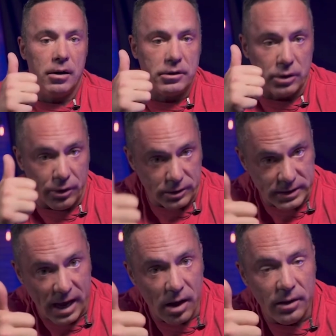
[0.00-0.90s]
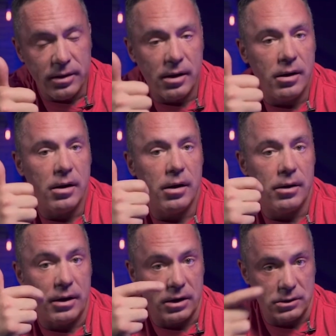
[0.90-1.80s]
So there's health,
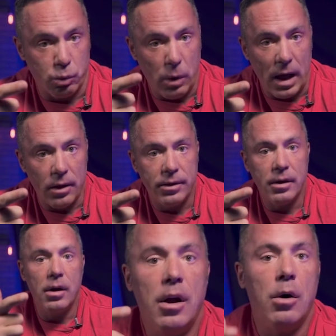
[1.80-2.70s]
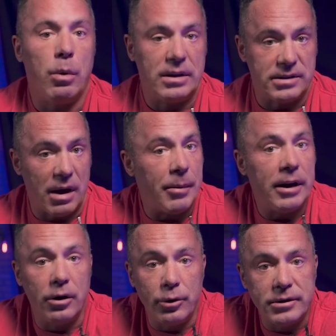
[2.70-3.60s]
there's wealth. When somebody
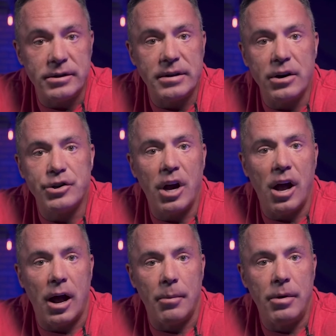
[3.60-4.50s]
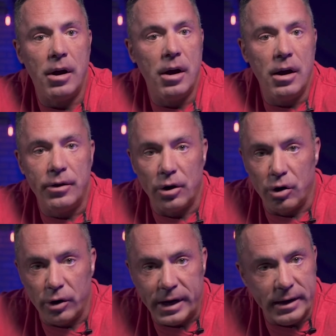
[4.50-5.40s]
loses their job, they're
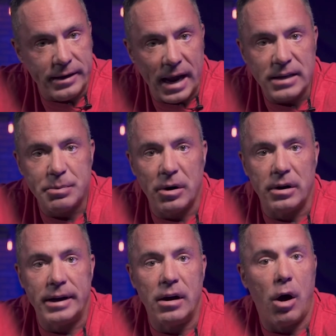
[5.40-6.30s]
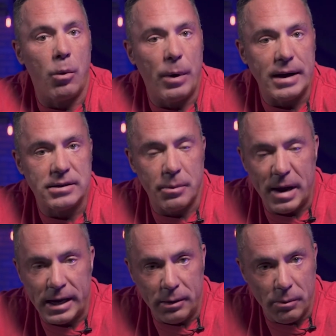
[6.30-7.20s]
looking desperately on ways to
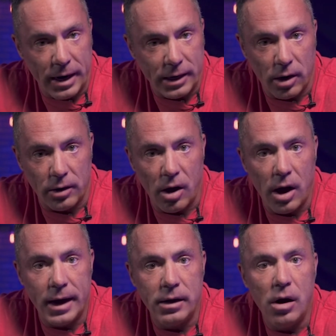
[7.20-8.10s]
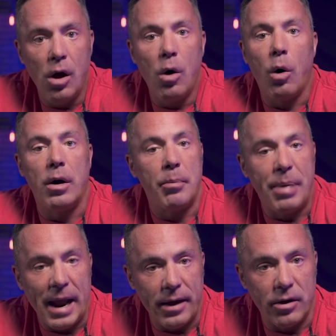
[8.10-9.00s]
making money online or to
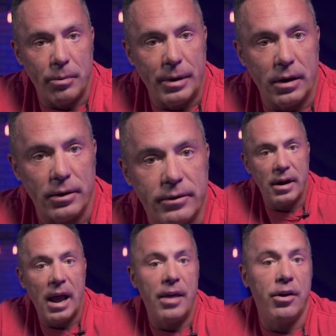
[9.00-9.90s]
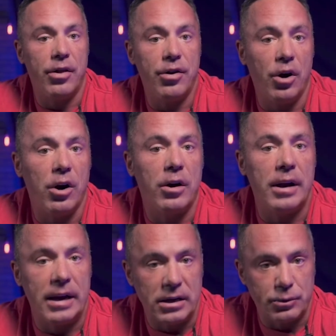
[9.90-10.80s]
pay their bills. And the third
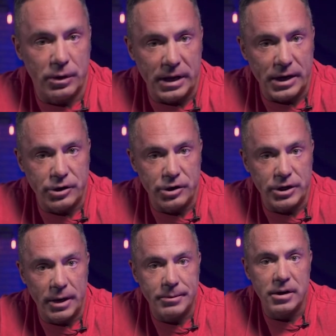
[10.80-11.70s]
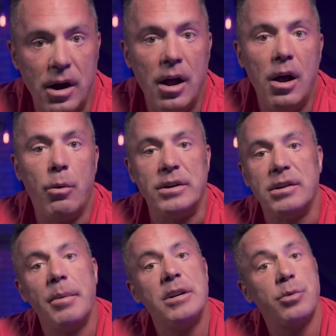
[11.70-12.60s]
is relationships. When
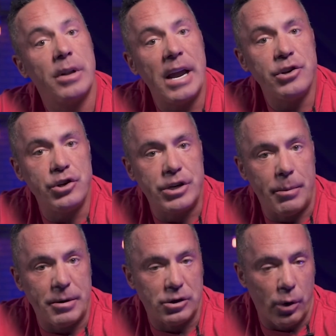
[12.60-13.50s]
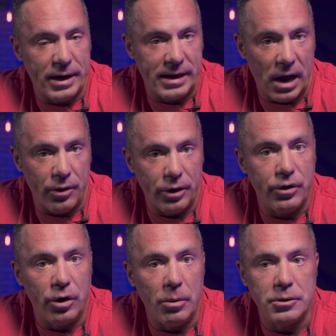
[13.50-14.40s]
somebody's relationship is going down the
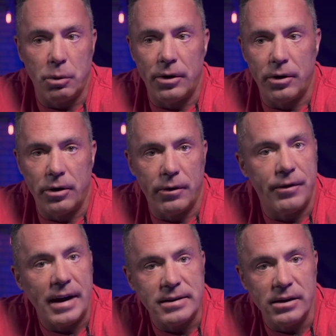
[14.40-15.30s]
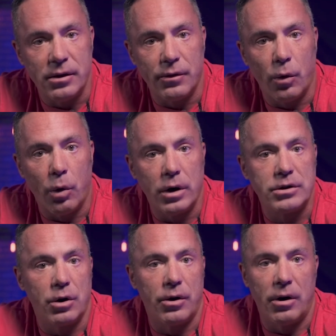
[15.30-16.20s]
tubes, whether they're facing
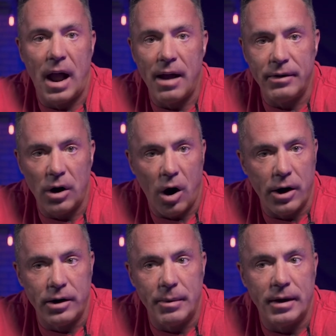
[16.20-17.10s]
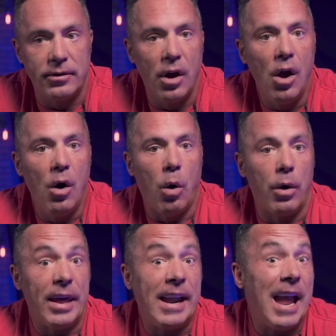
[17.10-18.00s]
divorce or they're having arguments
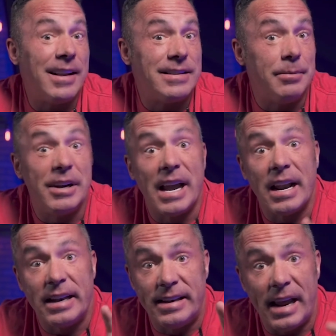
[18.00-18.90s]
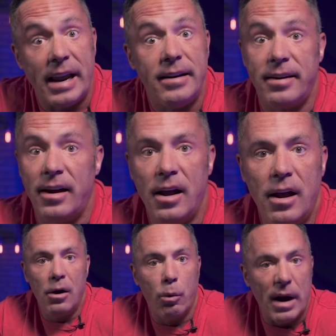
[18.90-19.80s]
or they can't seem to get a date,
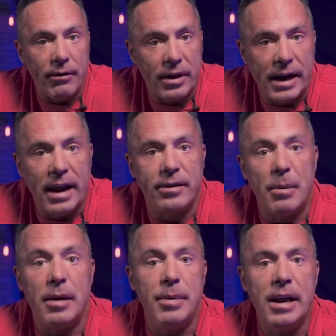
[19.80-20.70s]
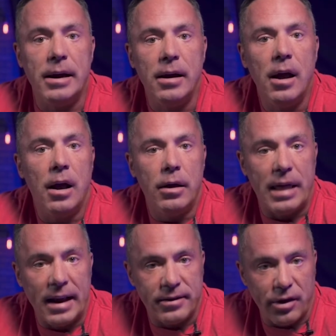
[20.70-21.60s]
whatever the case may be,
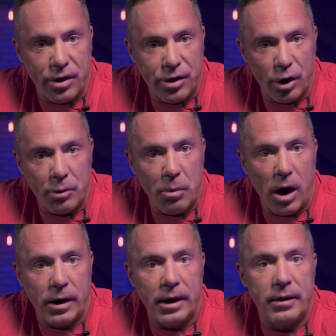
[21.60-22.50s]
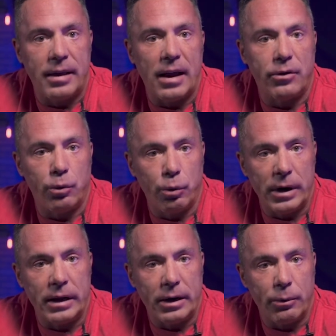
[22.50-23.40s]
that's the third market that's
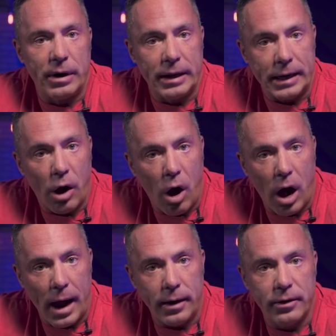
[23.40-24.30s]
really hot.